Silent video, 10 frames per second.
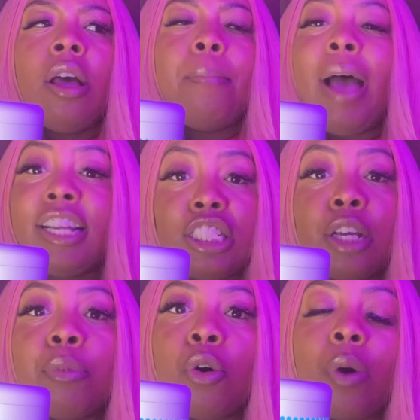
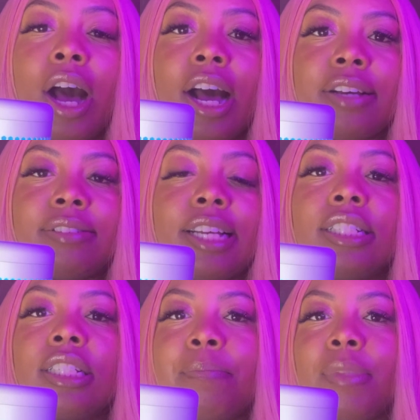Basketball Wives. That's
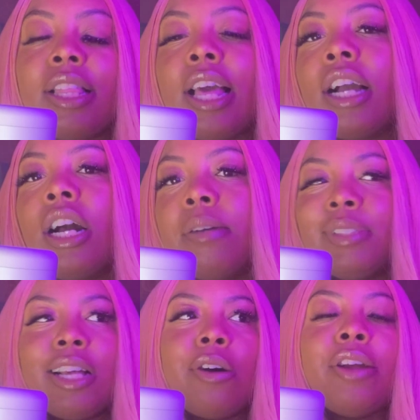something that
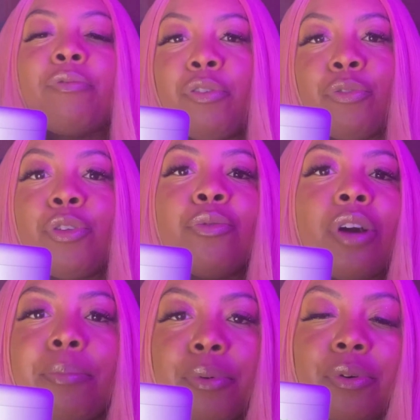comes out every few
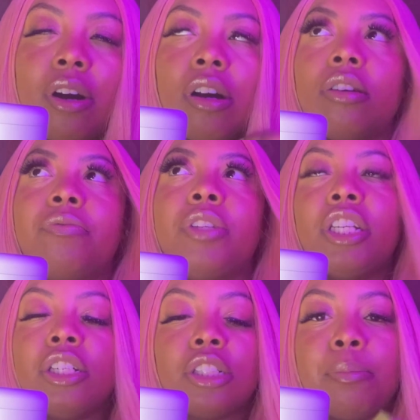couple of
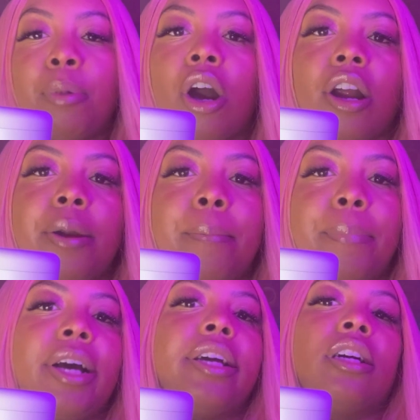years apart,
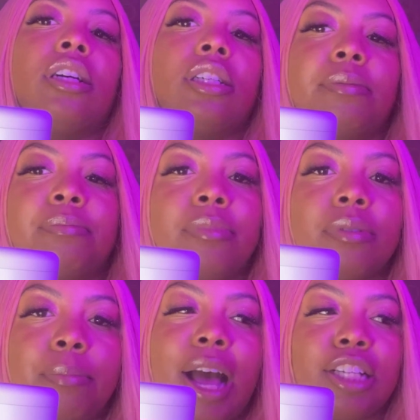but
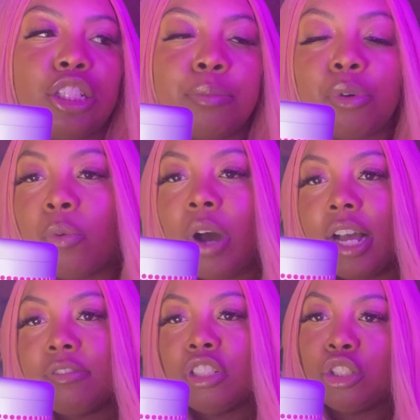Basketball
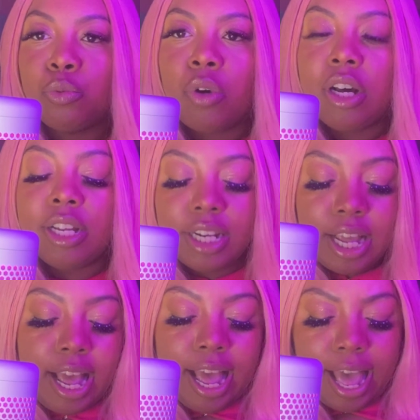Wives is one.
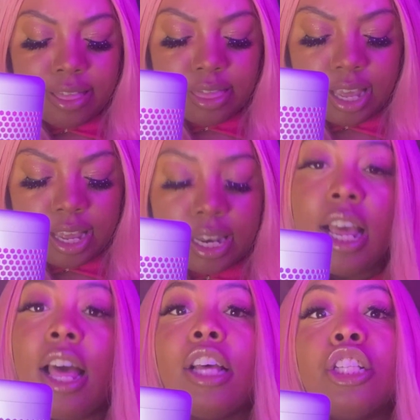And then
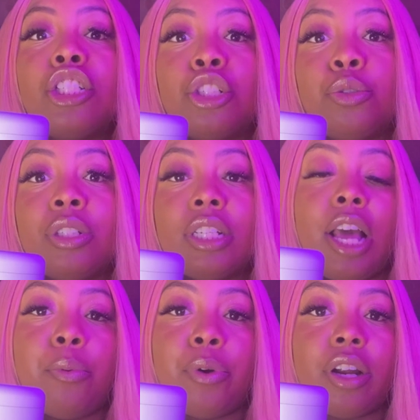Zeus
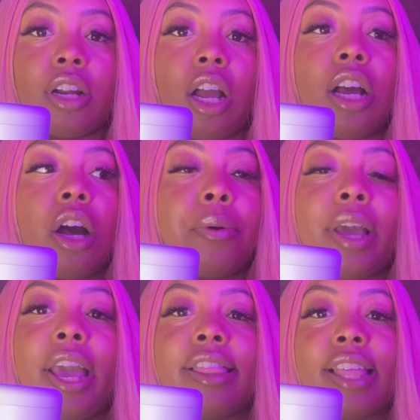Network.
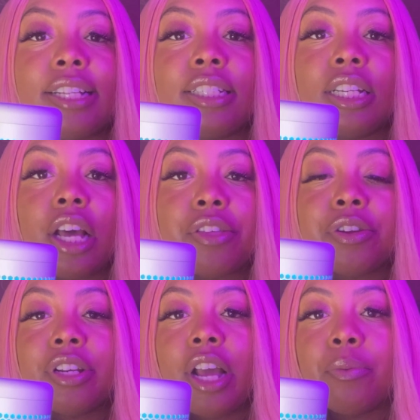Okay, that's
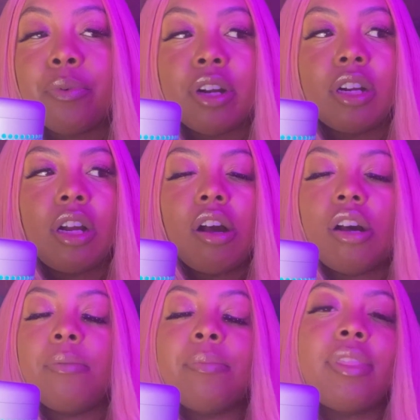another network
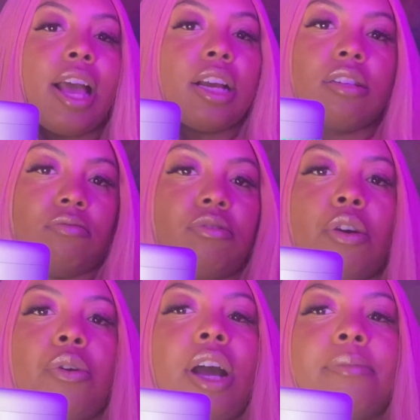that you
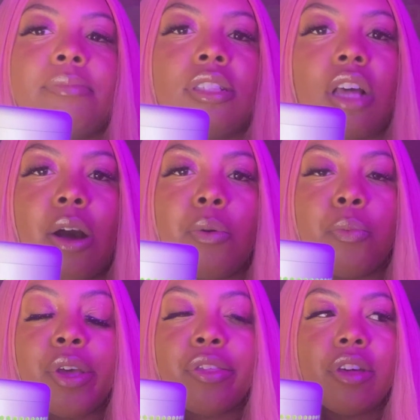know comes out
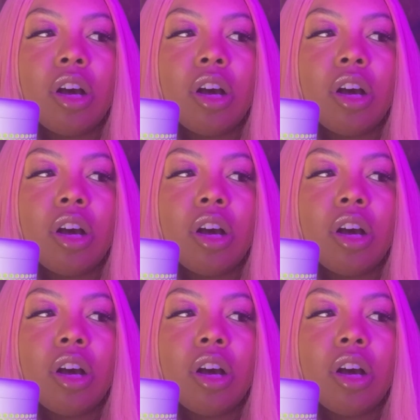with